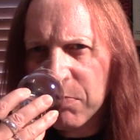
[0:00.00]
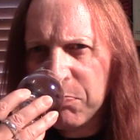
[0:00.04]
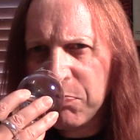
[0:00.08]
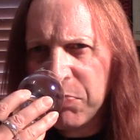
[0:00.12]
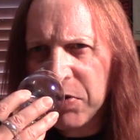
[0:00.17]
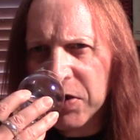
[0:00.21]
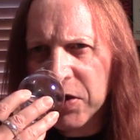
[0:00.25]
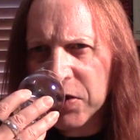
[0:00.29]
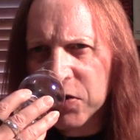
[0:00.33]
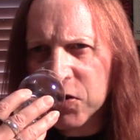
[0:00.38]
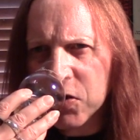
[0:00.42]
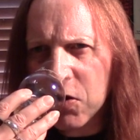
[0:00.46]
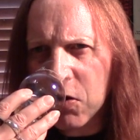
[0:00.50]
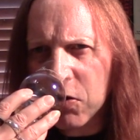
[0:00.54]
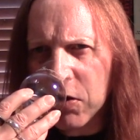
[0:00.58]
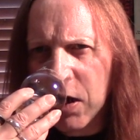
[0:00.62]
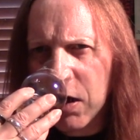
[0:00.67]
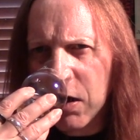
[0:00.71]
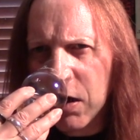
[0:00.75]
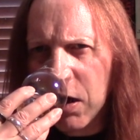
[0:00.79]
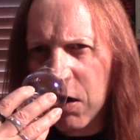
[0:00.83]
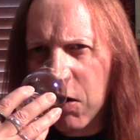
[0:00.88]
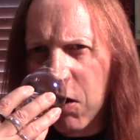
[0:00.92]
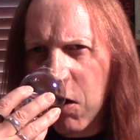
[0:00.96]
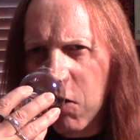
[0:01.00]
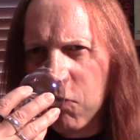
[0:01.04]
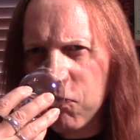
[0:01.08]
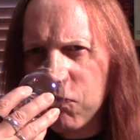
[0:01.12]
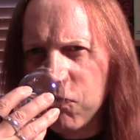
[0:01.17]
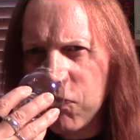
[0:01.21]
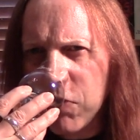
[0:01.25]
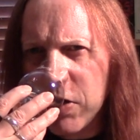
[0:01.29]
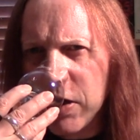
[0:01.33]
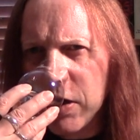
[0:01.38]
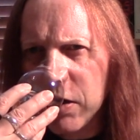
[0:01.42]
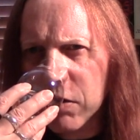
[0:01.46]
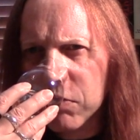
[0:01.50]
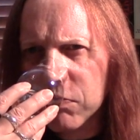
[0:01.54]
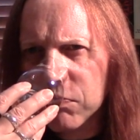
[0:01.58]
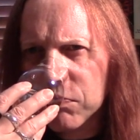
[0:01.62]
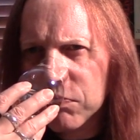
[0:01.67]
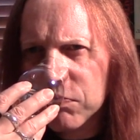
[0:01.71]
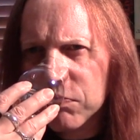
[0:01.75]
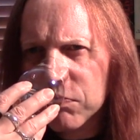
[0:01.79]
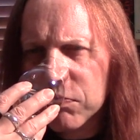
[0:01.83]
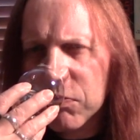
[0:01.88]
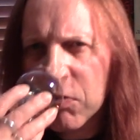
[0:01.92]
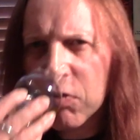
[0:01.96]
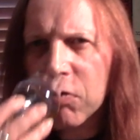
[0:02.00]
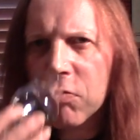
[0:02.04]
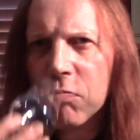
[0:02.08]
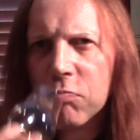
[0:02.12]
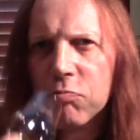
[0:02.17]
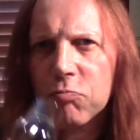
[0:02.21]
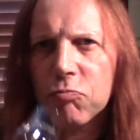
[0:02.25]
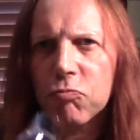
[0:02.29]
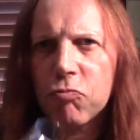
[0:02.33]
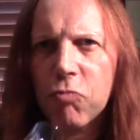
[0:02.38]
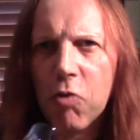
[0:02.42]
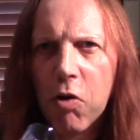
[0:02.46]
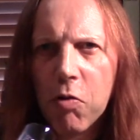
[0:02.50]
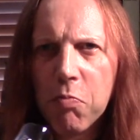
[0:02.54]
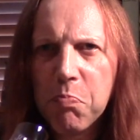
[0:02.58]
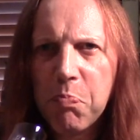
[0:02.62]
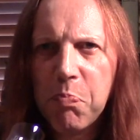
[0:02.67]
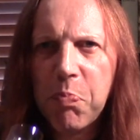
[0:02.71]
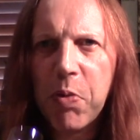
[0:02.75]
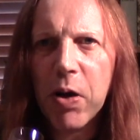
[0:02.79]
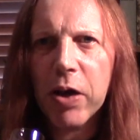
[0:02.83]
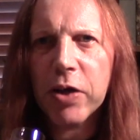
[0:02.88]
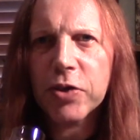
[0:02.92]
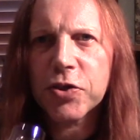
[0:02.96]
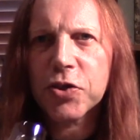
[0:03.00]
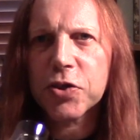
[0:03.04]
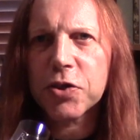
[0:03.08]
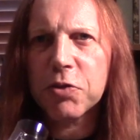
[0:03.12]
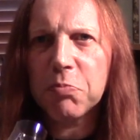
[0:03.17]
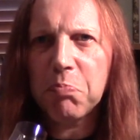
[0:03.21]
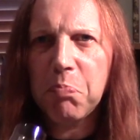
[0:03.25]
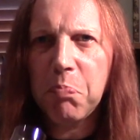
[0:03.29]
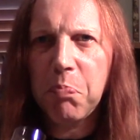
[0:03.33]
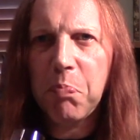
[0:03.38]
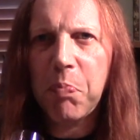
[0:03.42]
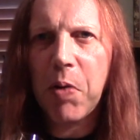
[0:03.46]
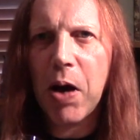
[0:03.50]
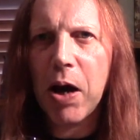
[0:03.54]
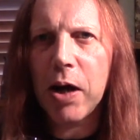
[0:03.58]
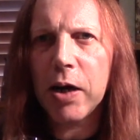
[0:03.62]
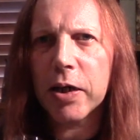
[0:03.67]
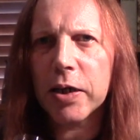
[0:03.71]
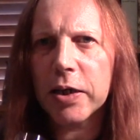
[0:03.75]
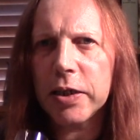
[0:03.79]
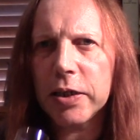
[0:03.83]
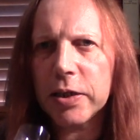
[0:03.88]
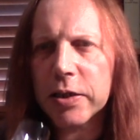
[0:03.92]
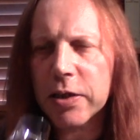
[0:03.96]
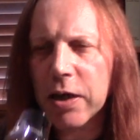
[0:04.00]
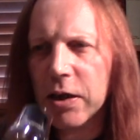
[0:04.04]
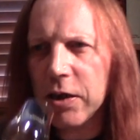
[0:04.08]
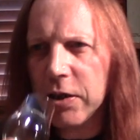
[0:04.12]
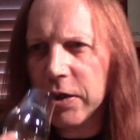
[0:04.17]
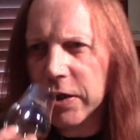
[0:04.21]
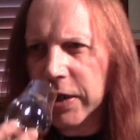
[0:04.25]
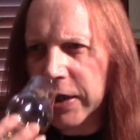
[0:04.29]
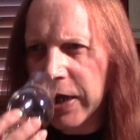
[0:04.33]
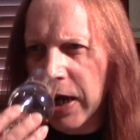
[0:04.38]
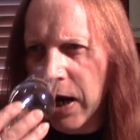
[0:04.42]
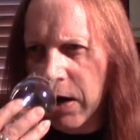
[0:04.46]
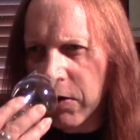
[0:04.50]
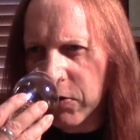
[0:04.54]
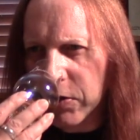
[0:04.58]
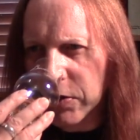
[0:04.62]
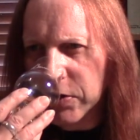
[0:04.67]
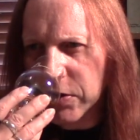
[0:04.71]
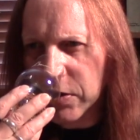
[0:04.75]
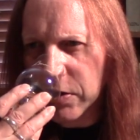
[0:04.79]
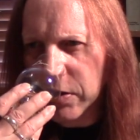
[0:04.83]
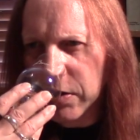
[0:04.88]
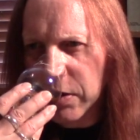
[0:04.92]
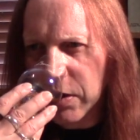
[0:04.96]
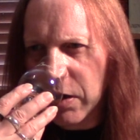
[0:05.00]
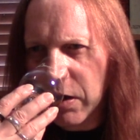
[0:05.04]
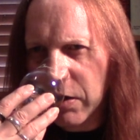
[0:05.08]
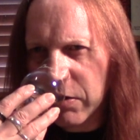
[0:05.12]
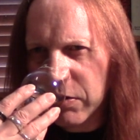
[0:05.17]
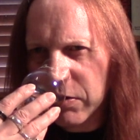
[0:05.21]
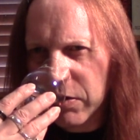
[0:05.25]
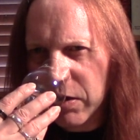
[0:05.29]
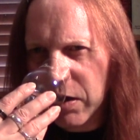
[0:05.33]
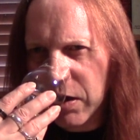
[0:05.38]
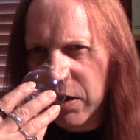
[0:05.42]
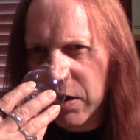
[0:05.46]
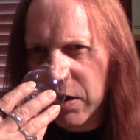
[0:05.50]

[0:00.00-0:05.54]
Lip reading: it's got a real robust, barley kind of character, you know.